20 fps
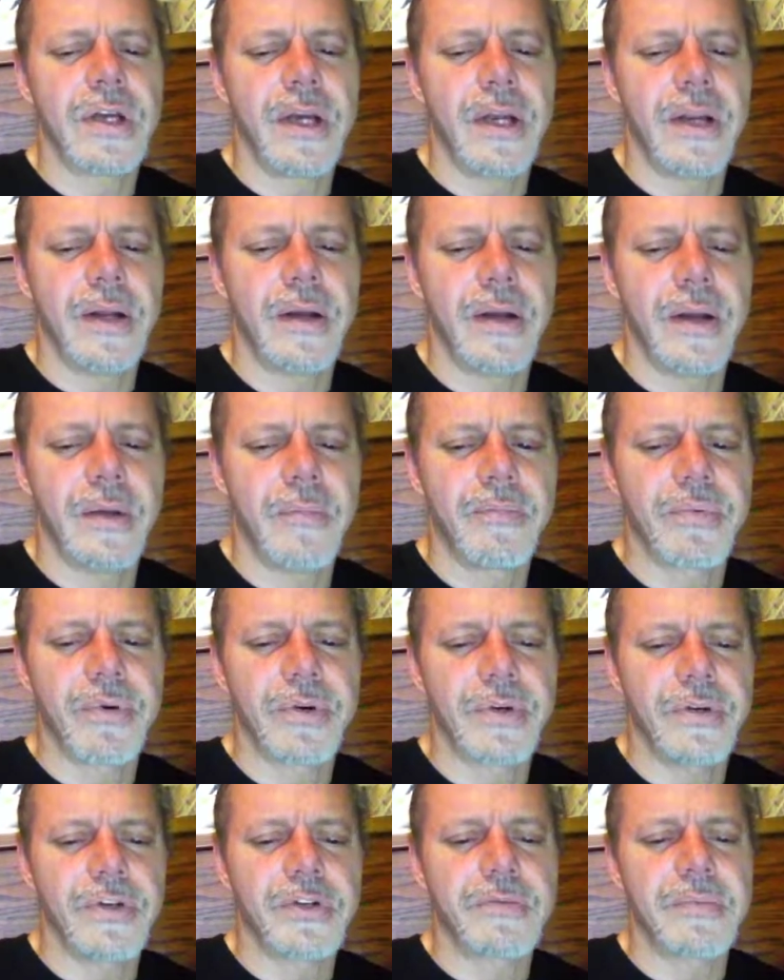and
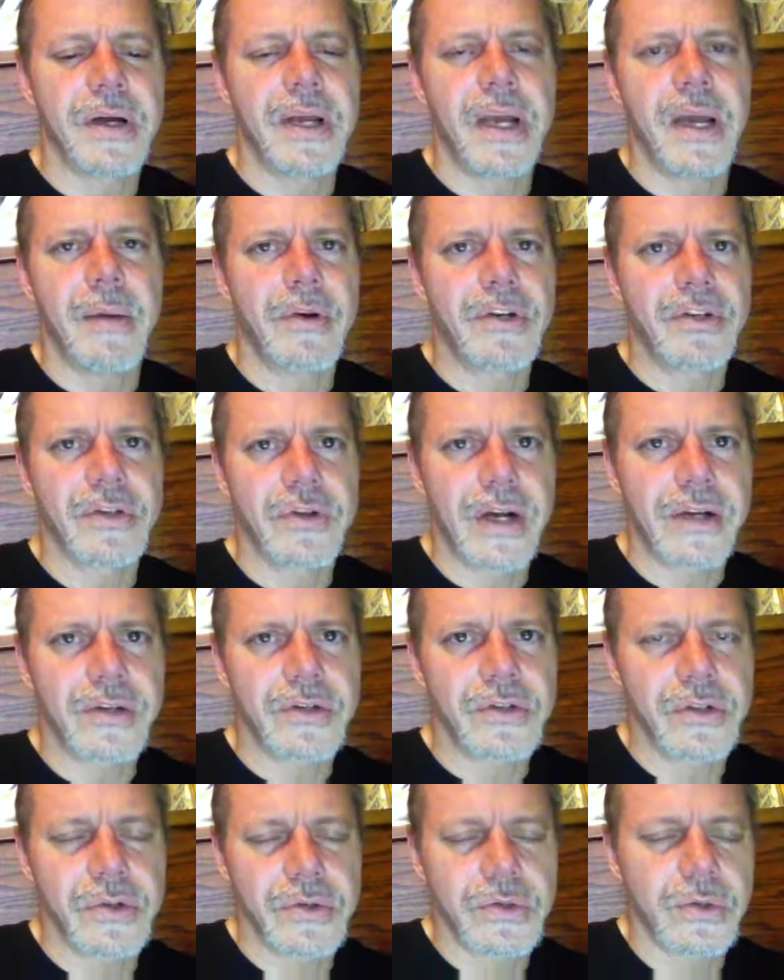produced by amateur
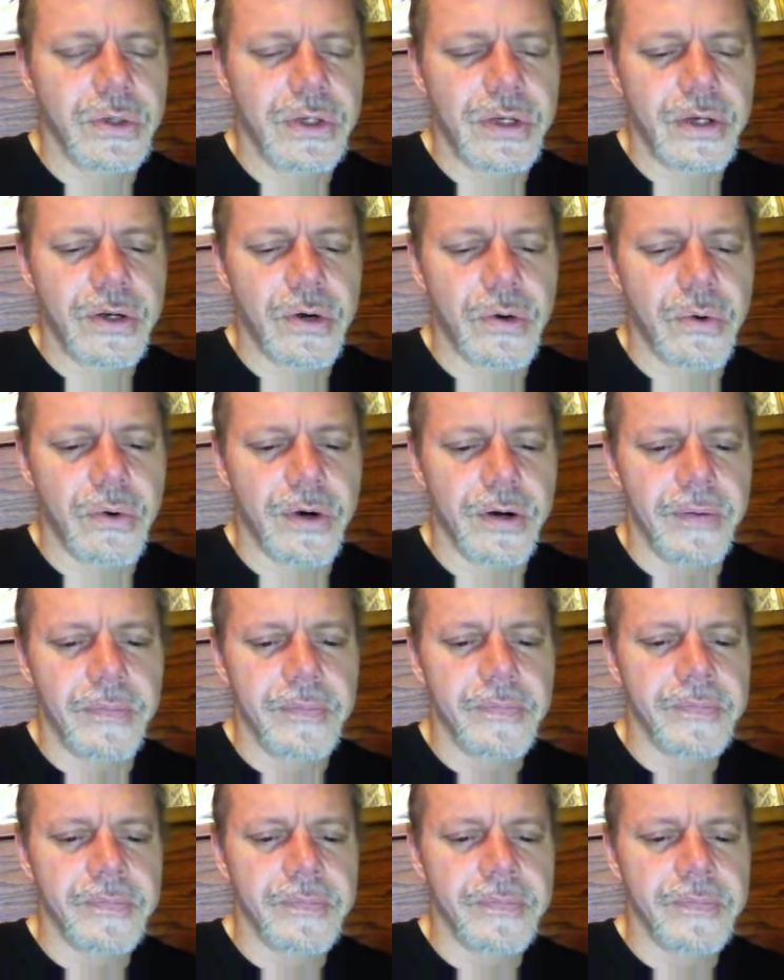actors, usually at court.